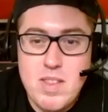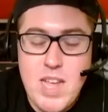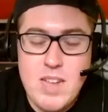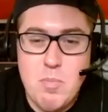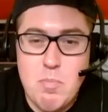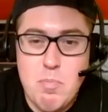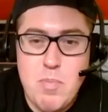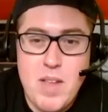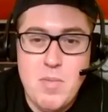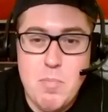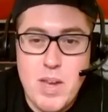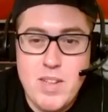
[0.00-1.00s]
That's
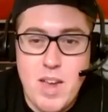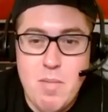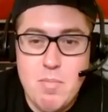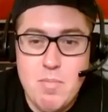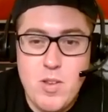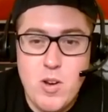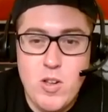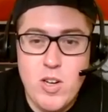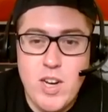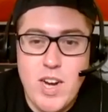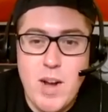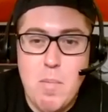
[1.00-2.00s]
big time. You're
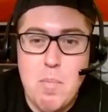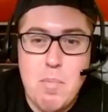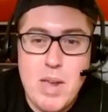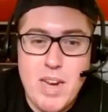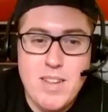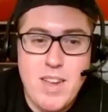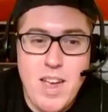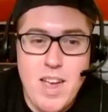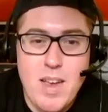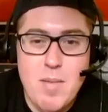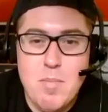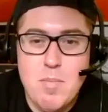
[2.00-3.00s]
looking at a big
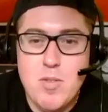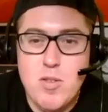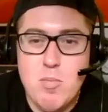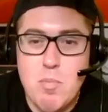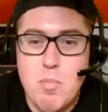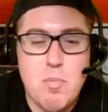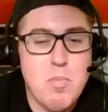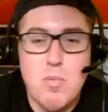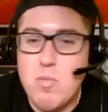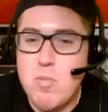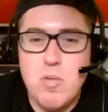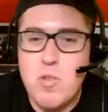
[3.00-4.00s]
time
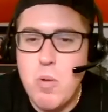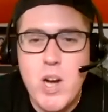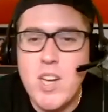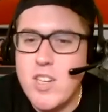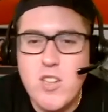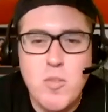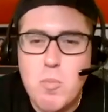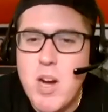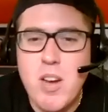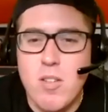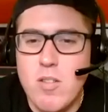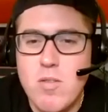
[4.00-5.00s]
sprinkle a
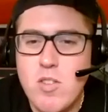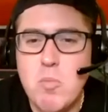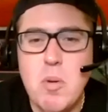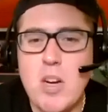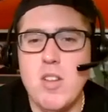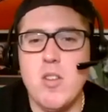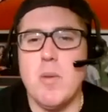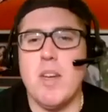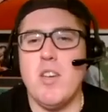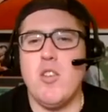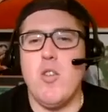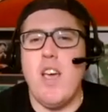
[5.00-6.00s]
little bit.
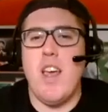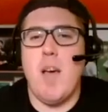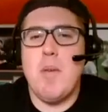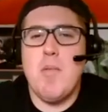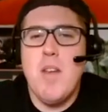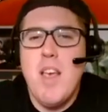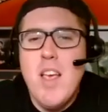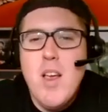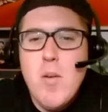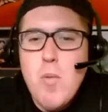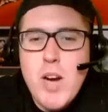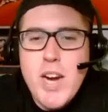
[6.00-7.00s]
Enjoy it. I mean,
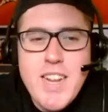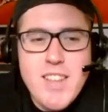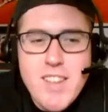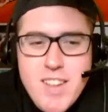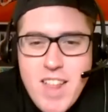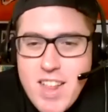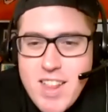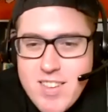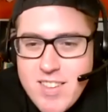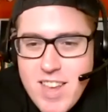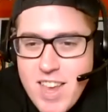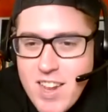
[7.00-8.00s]
we're getting into this
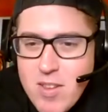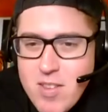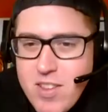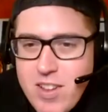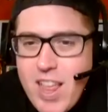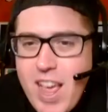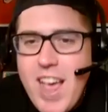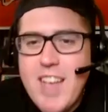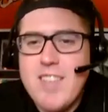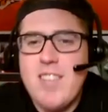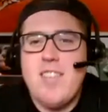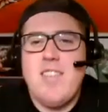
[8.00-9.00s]
is it. This is the
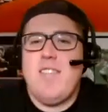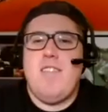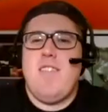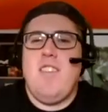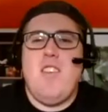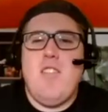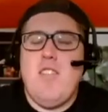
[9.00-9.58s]
last. You're